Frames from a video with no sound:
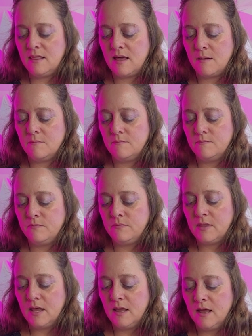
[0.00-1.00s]
them,
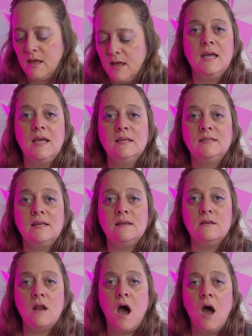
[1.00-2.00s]
"Is it
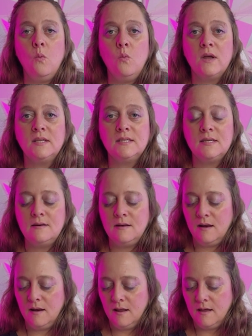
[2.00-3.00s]
not written,
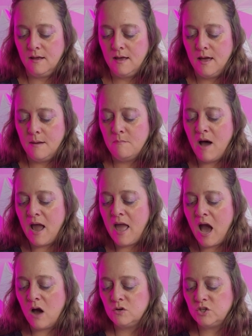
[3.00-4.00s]
'My
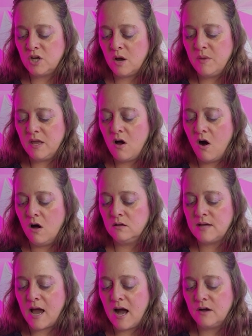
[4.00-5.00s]
house shall be called
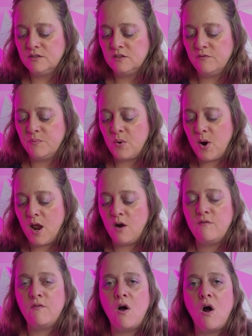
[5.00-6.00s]
a house of prayer
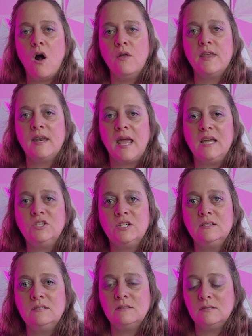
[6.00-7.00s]
for all the
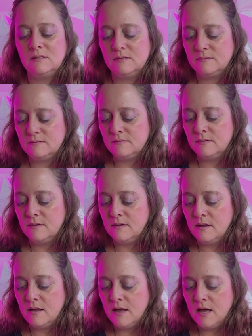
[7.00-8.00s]
nations'?
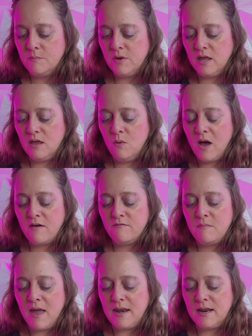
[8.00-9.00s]
But you have
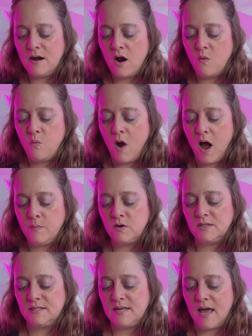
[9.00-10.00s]
made it a
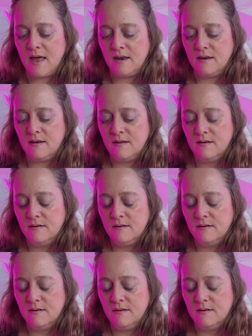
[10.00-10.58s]
robber's den."